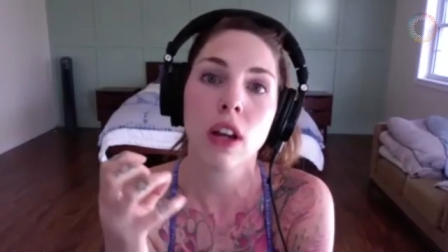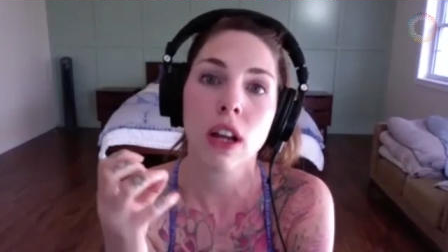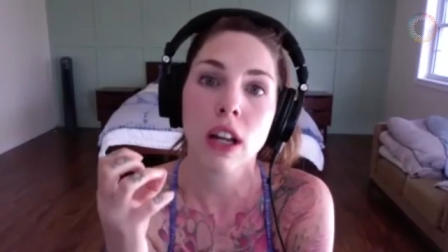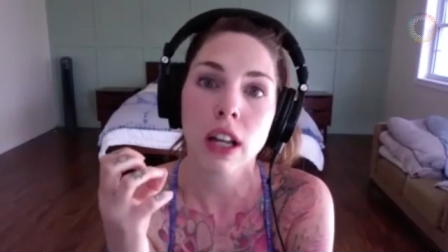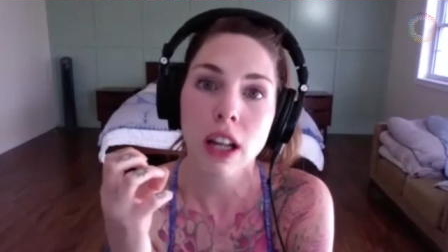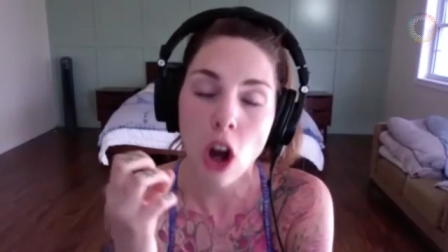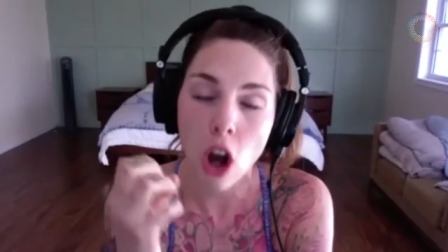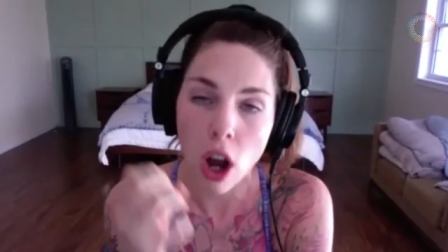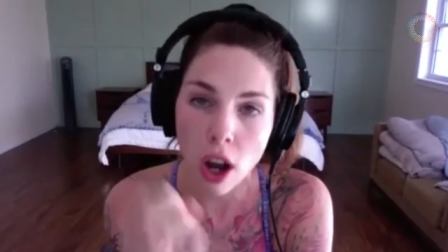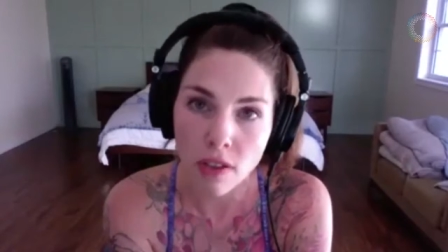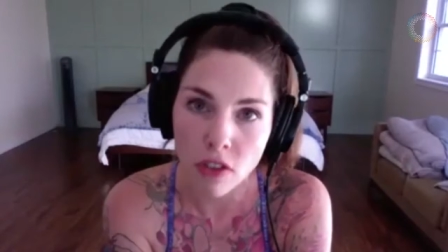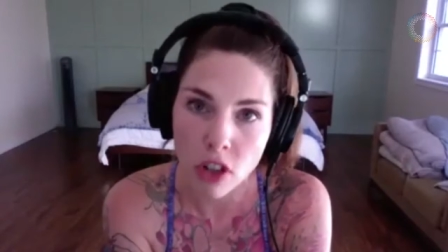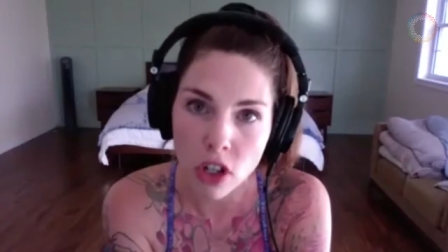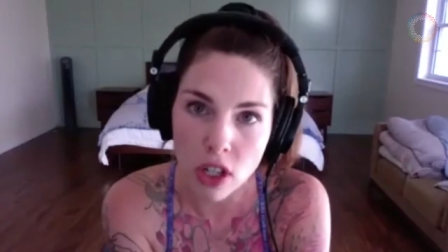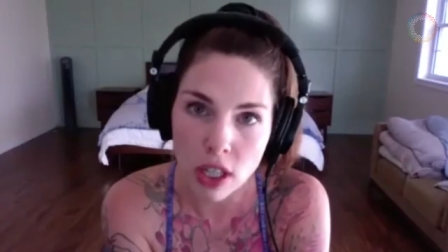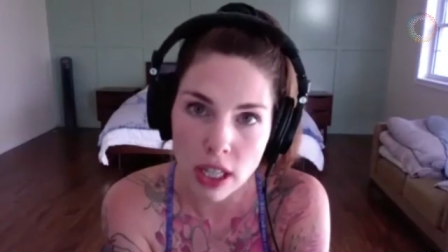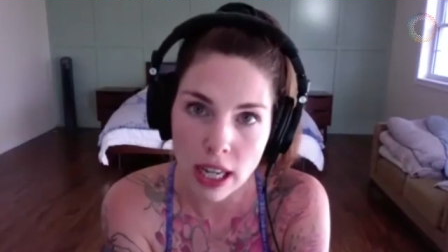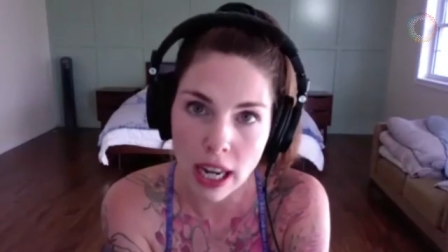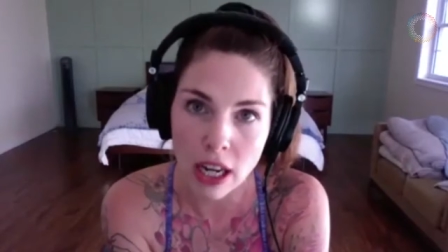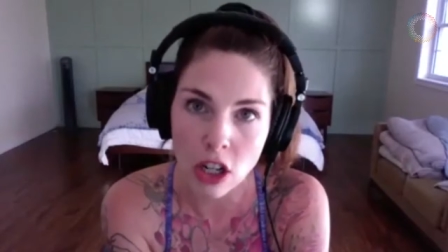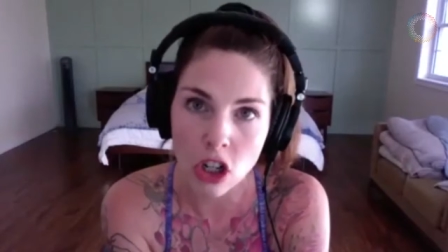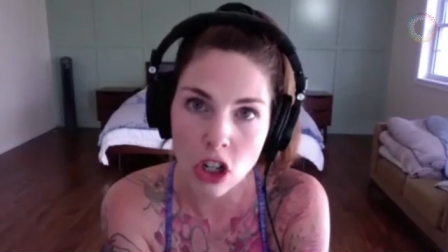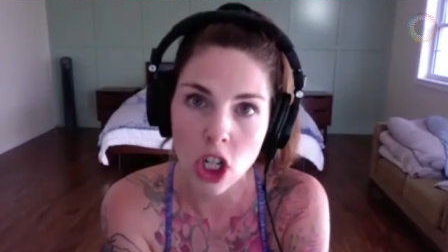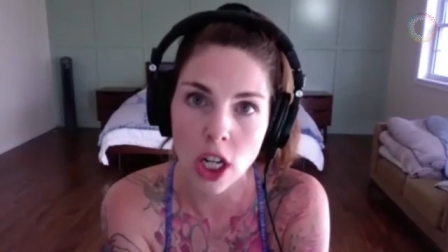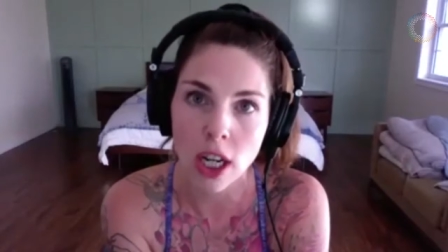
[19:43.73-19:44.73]

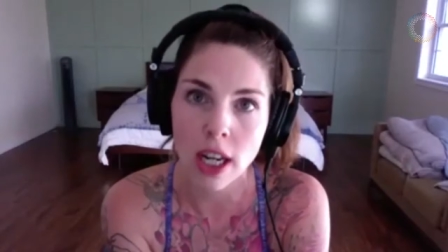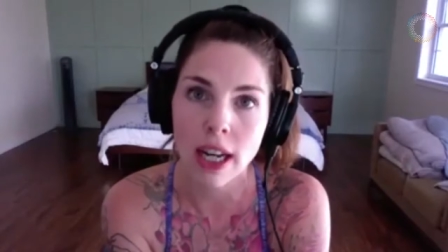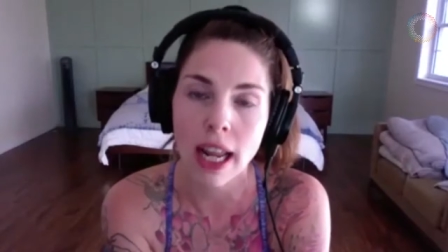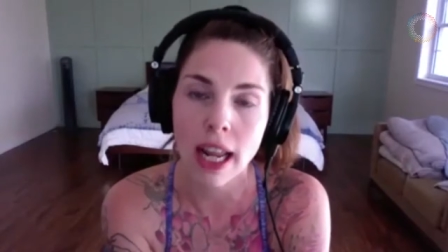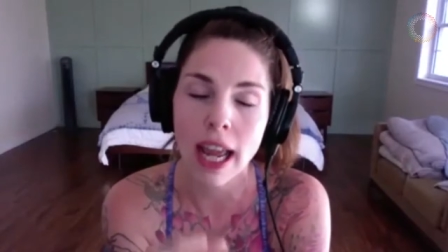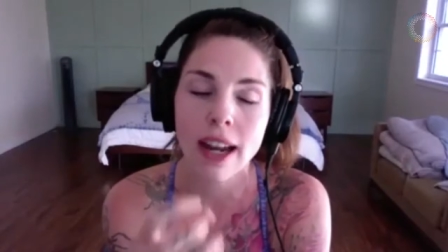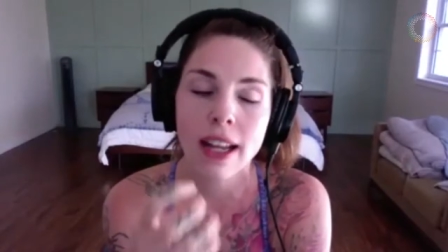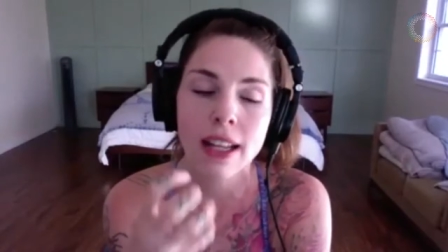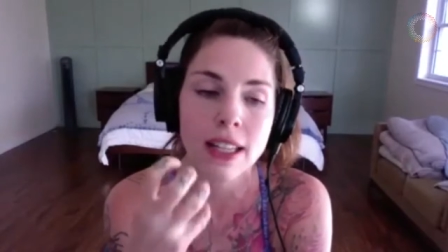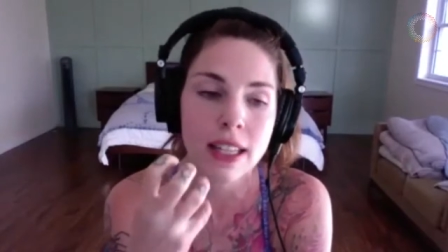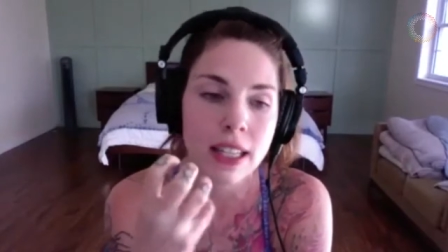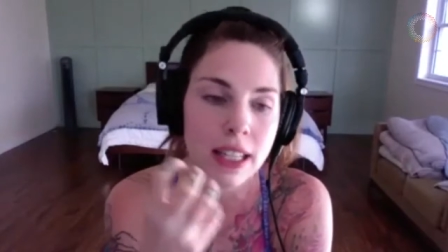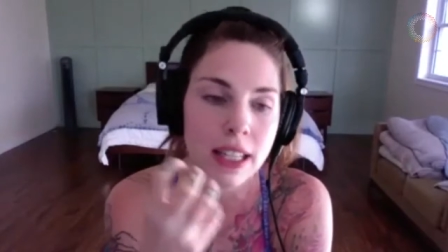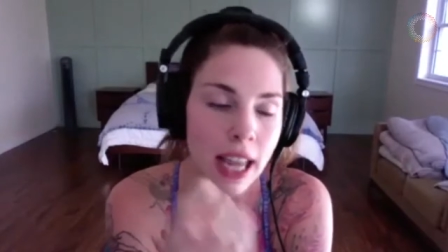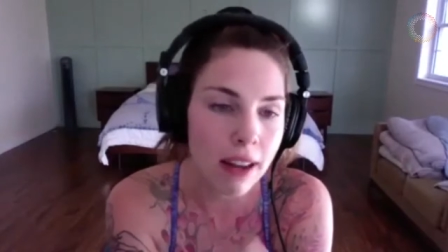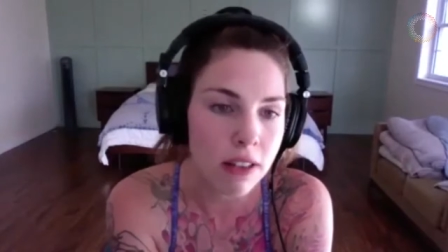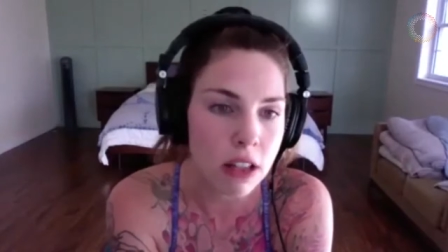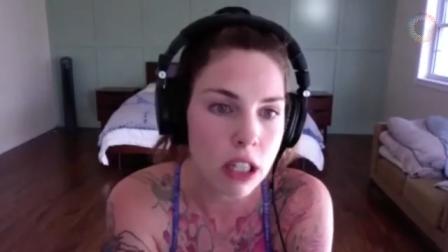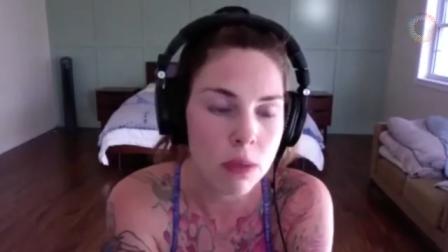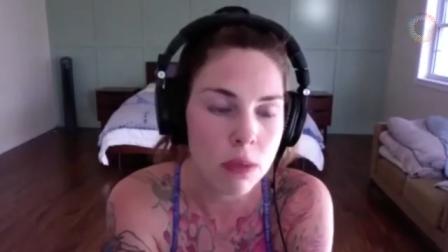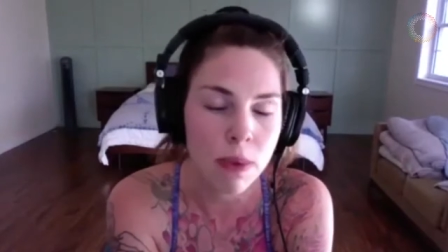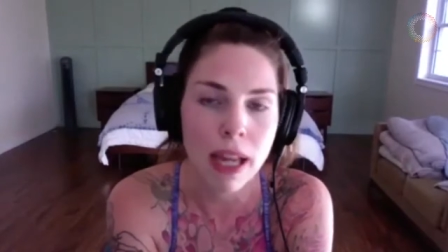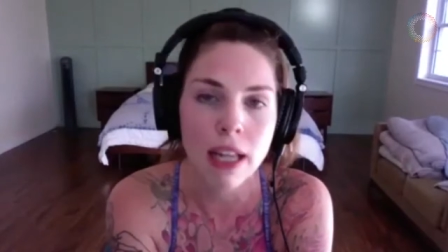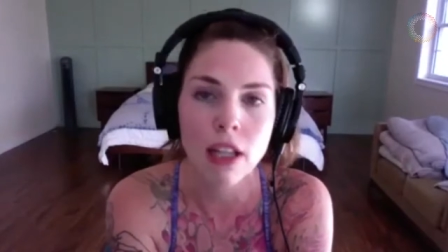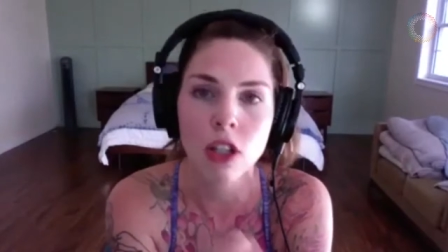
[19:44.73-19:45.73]
conversation and a safe
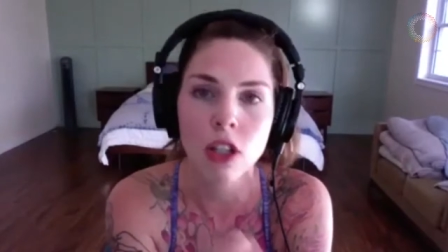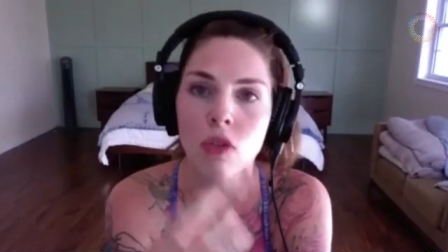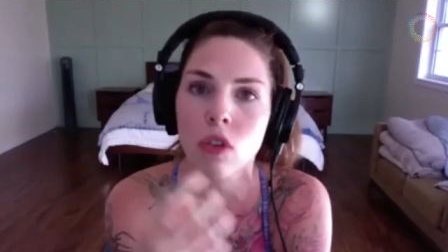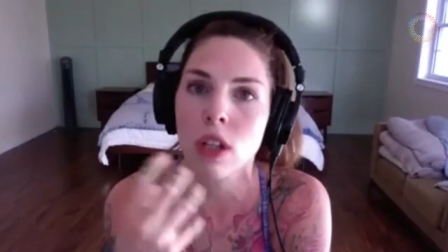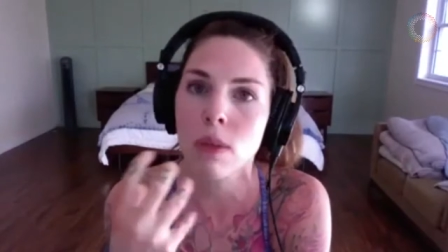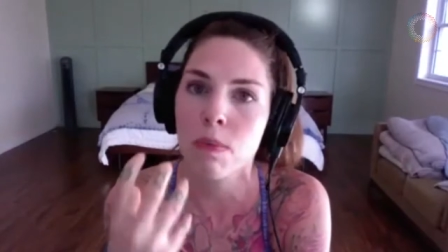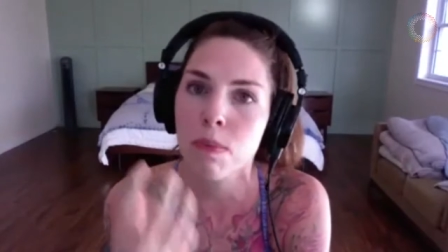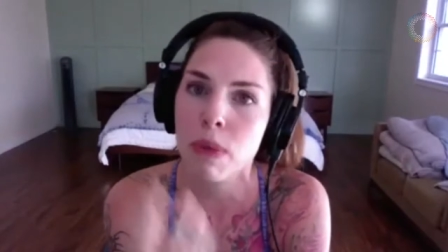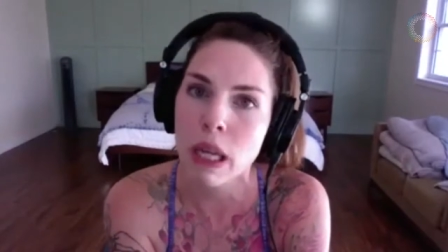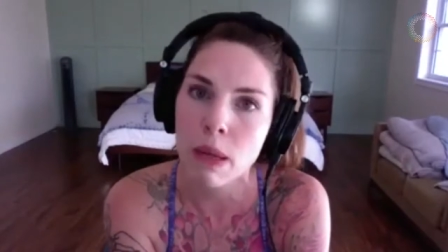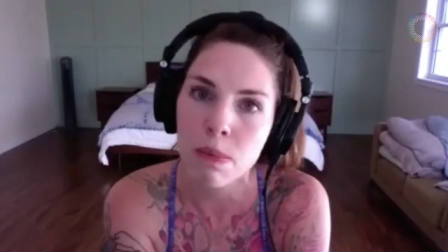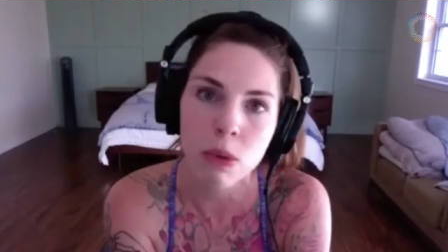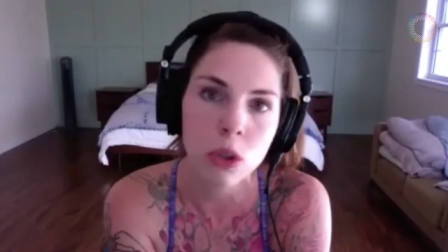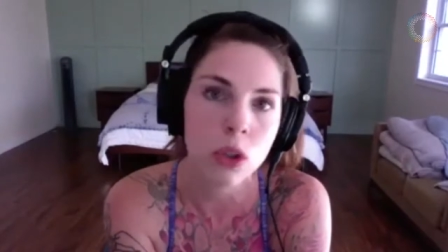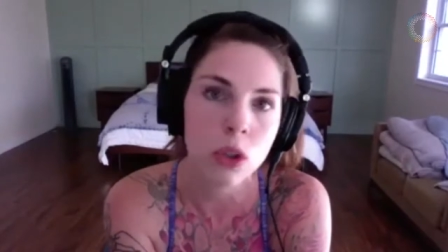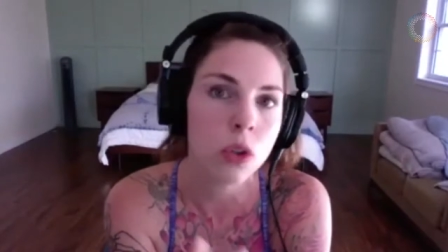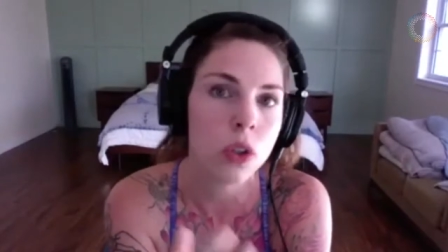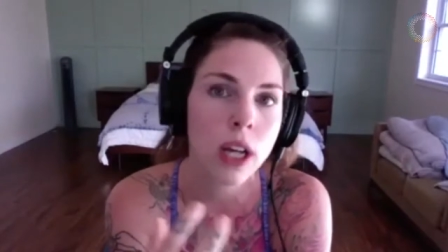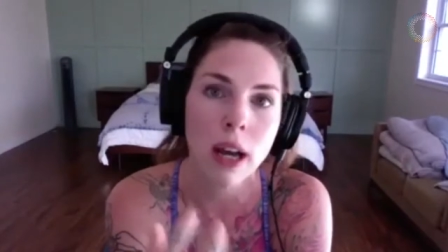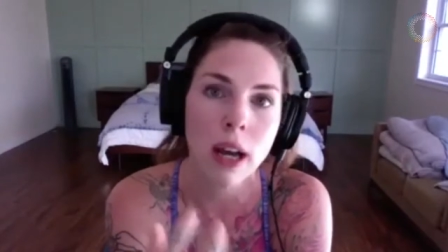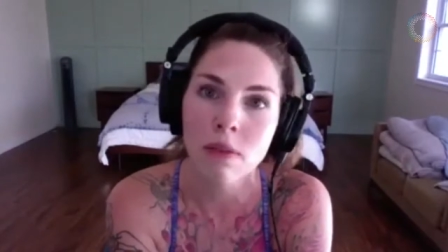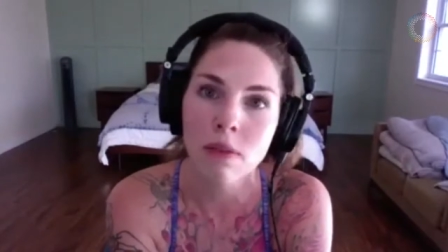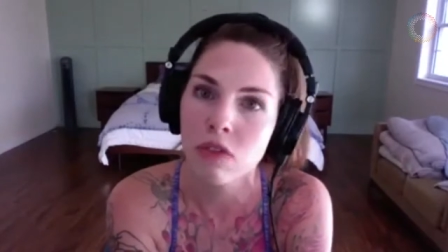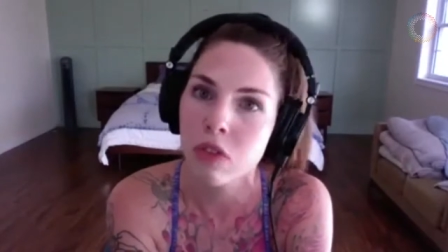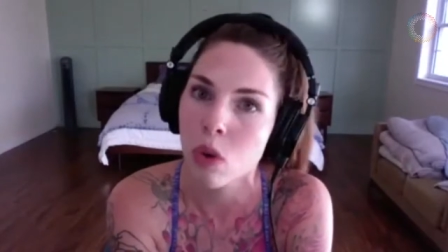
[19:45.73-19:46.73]
space for the people who
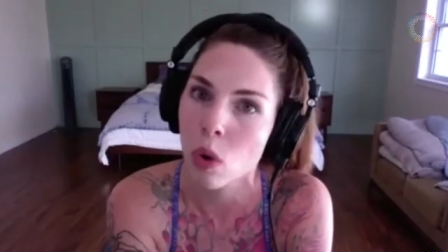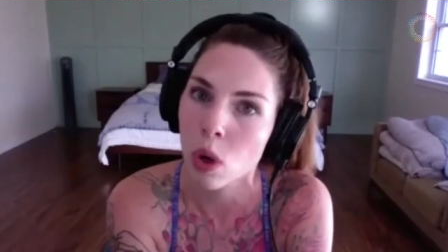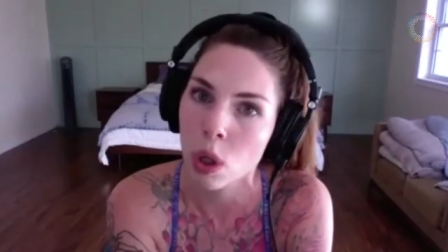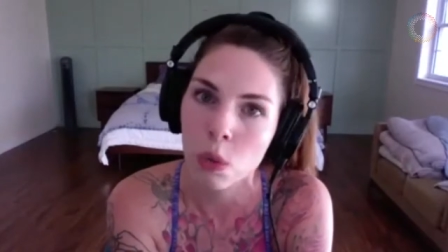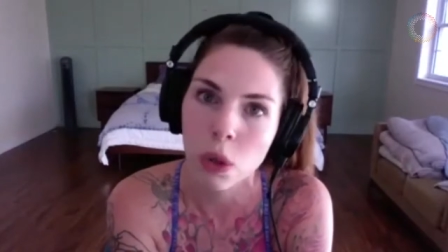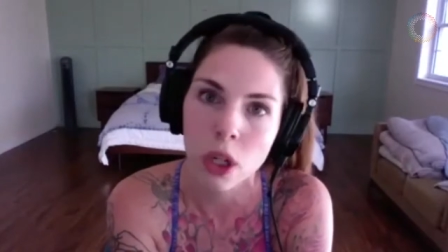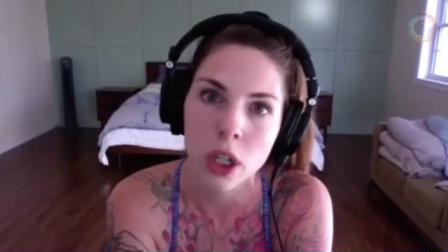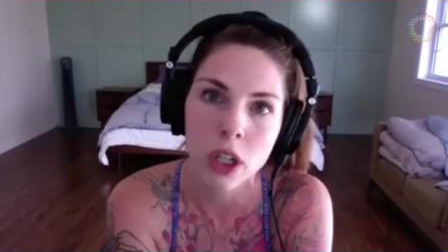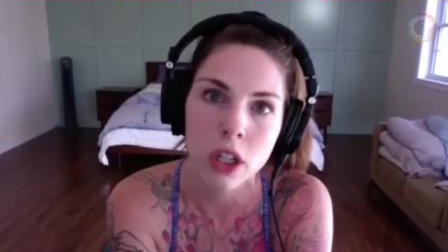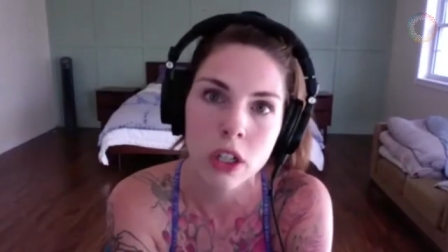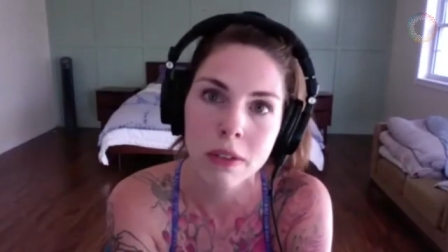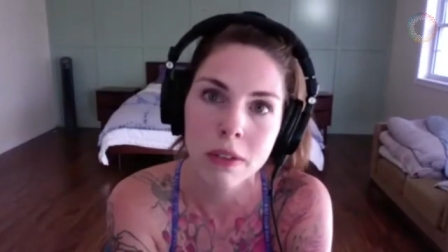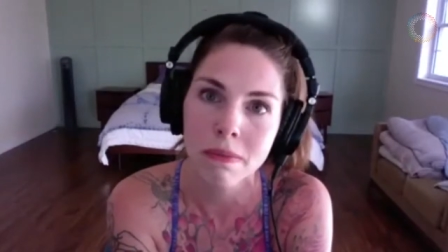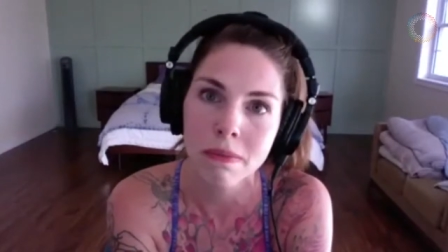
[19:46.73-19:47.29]
come forward.